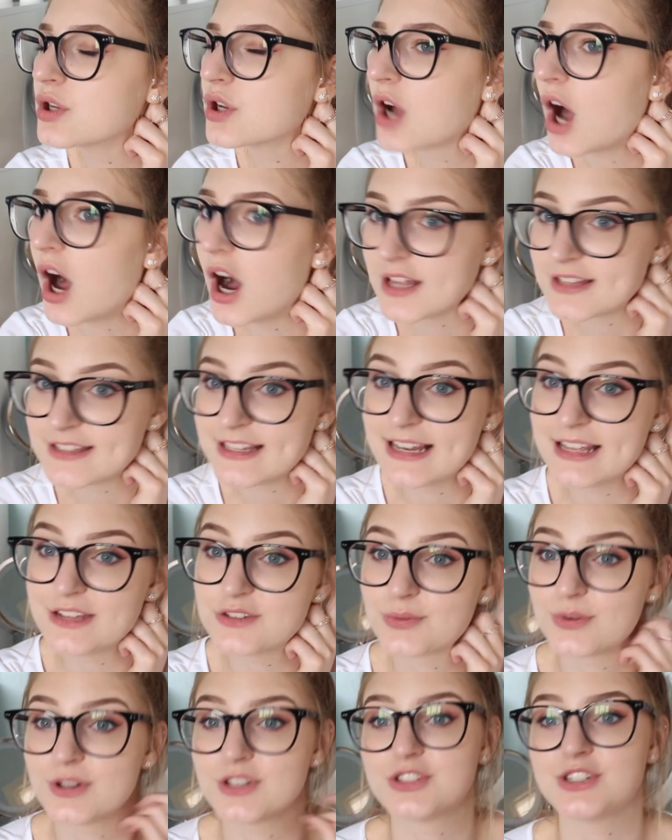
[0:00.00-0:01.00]

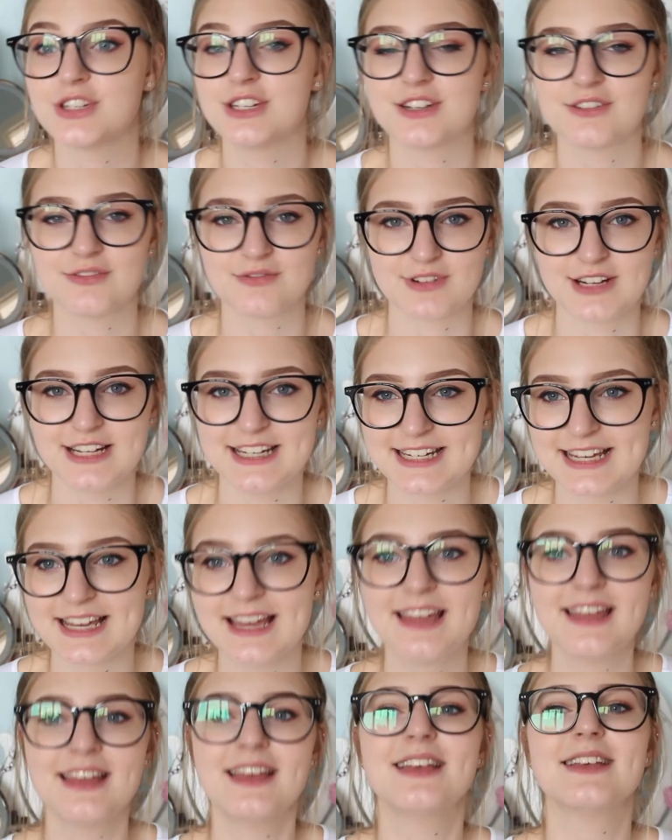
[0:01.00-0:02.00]
cartilage one. She didn't read it.
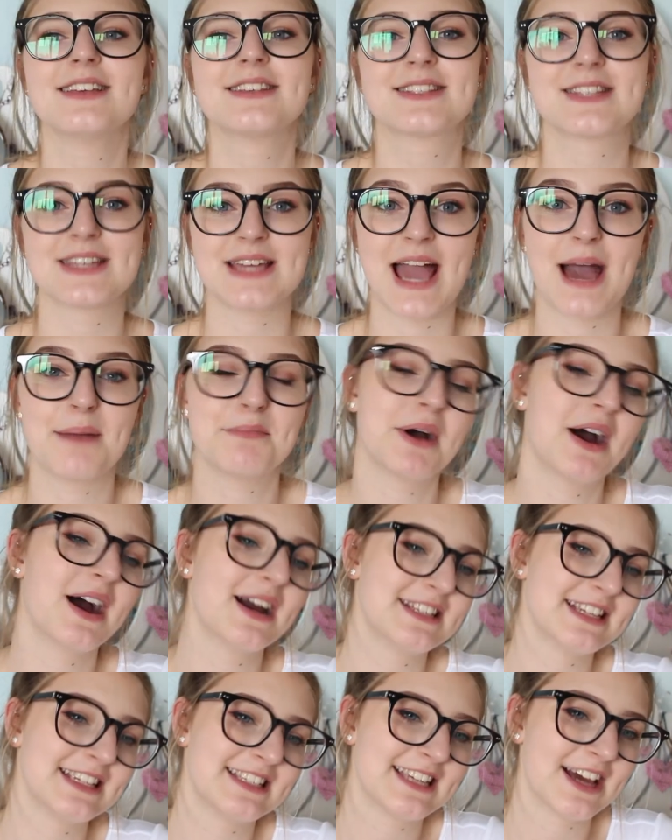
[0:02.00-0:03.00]
So yeah, but
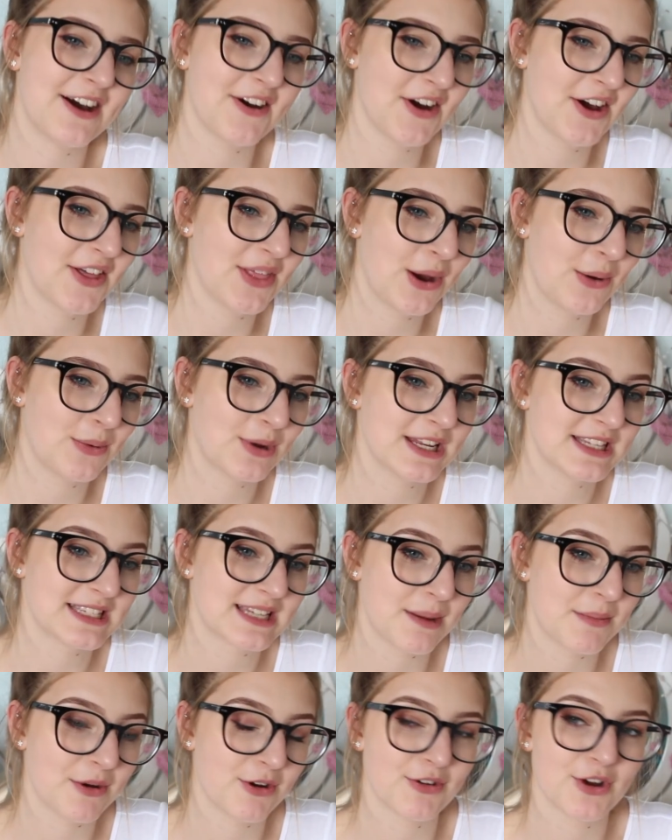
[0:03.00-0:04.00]
I did tell her that I wanted to
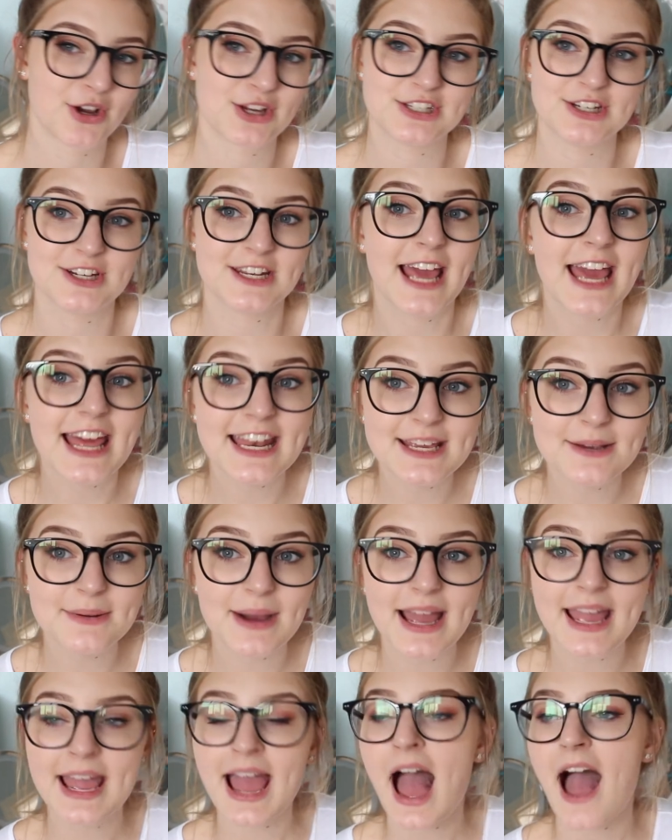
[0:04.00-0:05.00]
get my Rook done
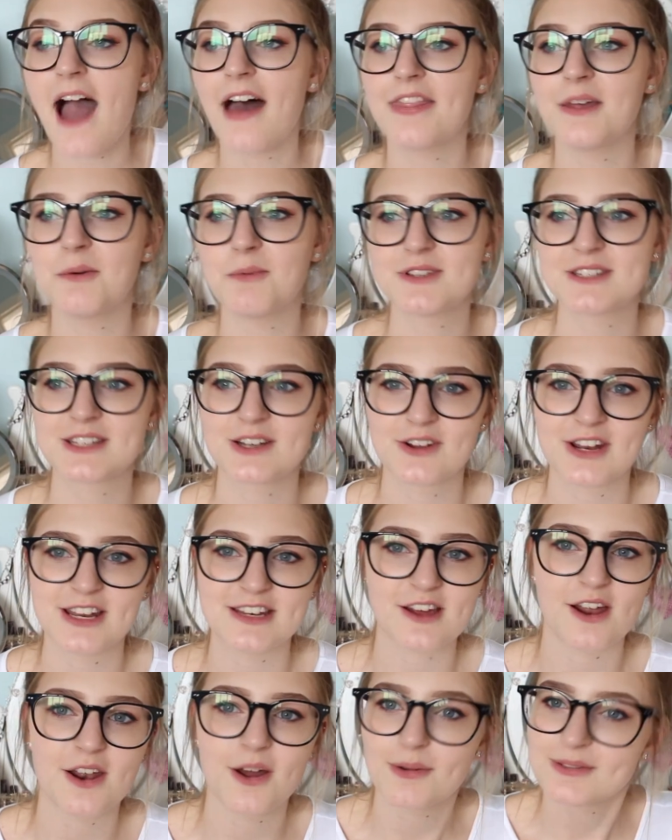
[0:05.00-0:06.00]
anyway. And then once I got it
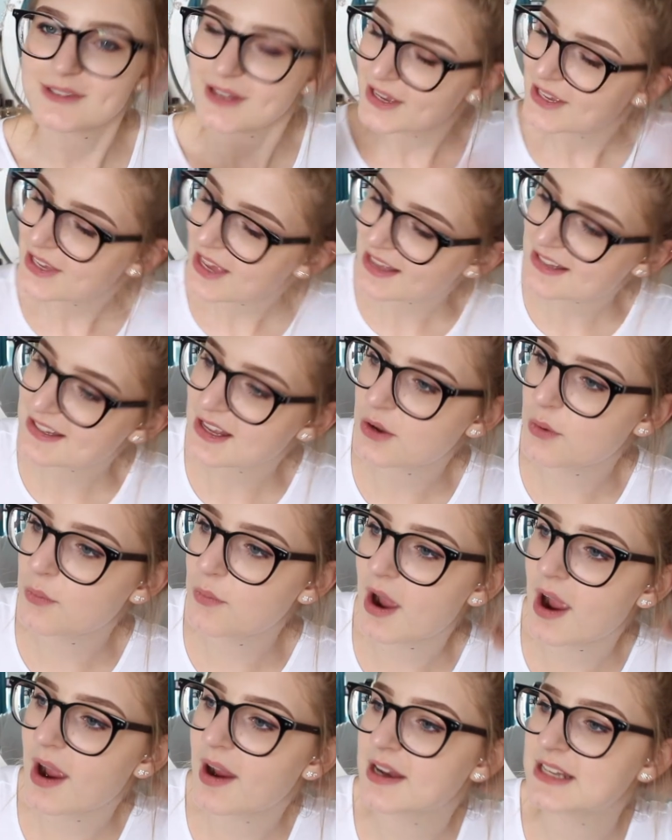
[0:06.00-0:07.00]
done, I was like, yes, I can
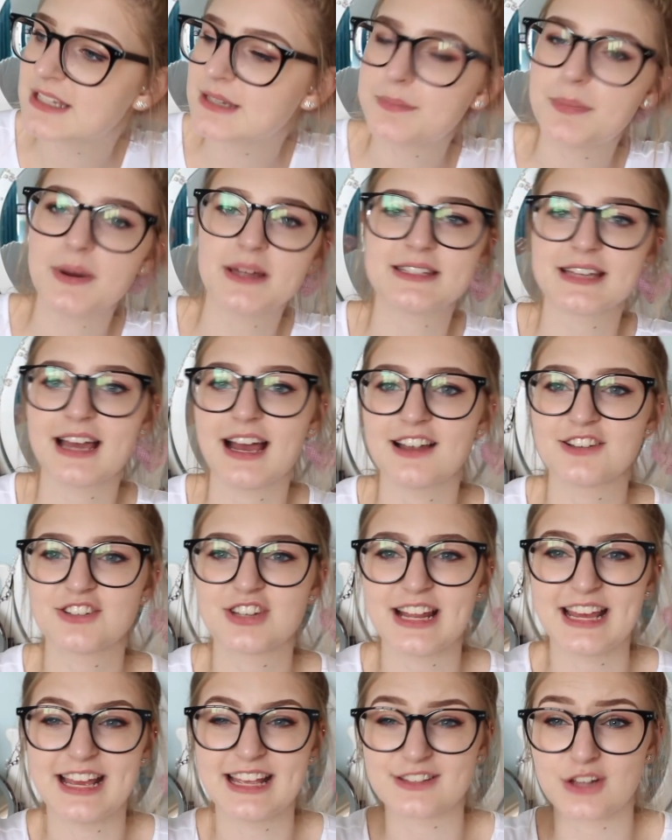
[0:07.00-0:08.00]
wear it. But
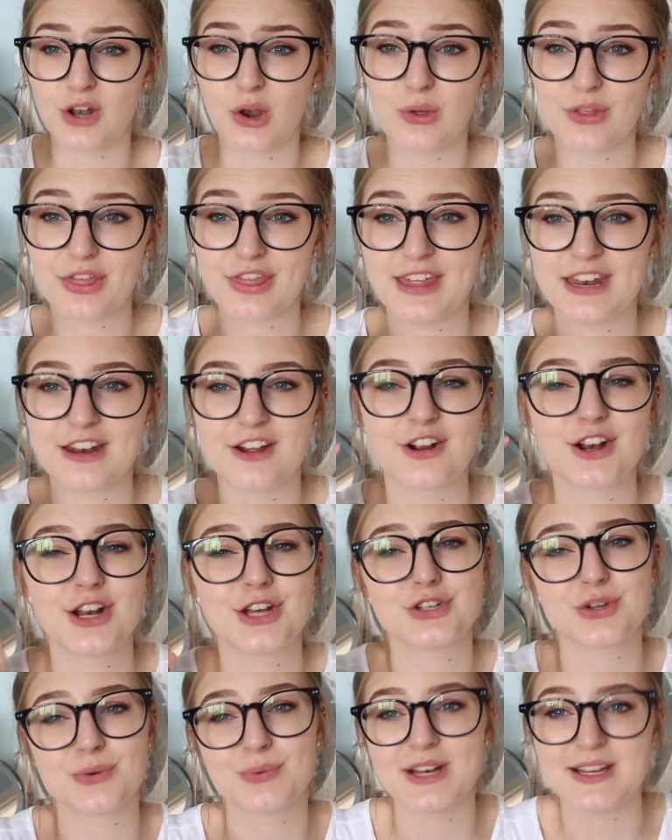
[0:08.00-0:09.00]
actually, it's a lot thinner and I
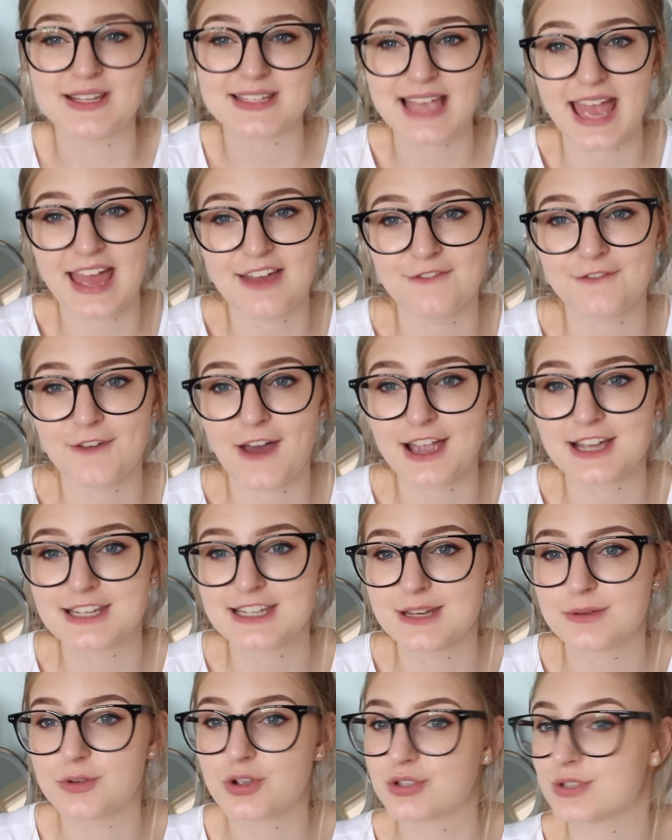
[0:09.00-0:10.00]
don't want it to get
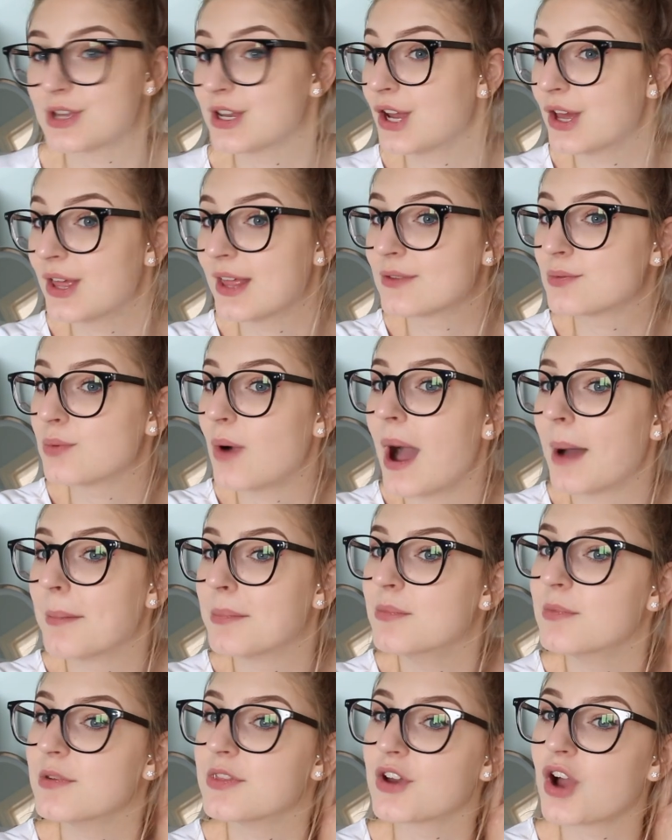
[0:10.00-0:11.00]
infected, because I know that's what
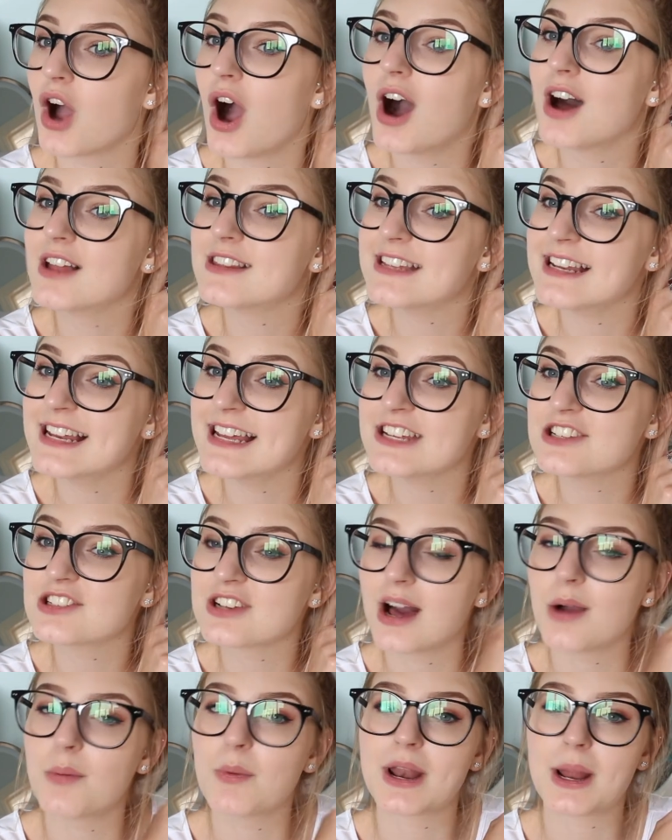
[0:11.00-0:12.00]
happened with the cartilage.
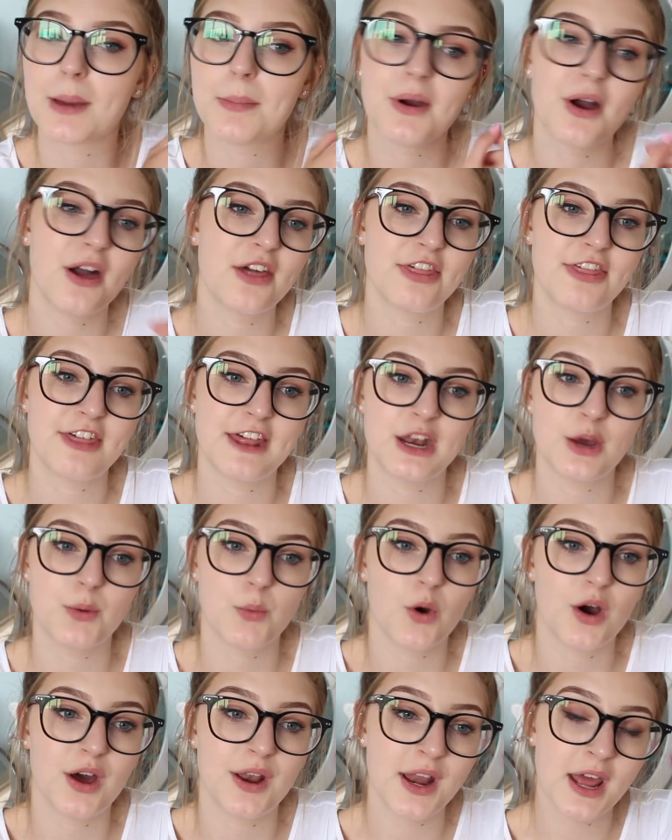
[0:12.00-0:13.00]
Like, when I put a thinner
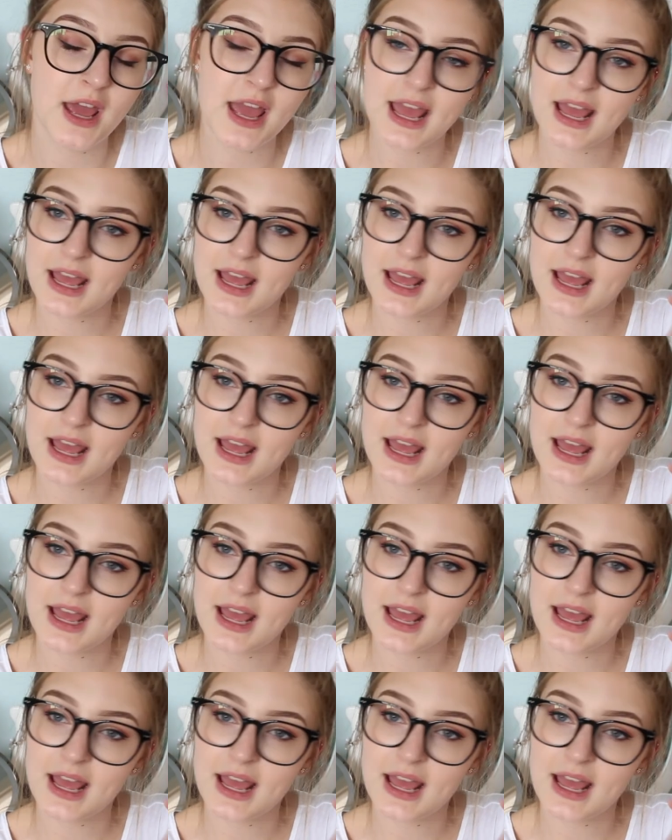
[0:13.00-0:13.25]
one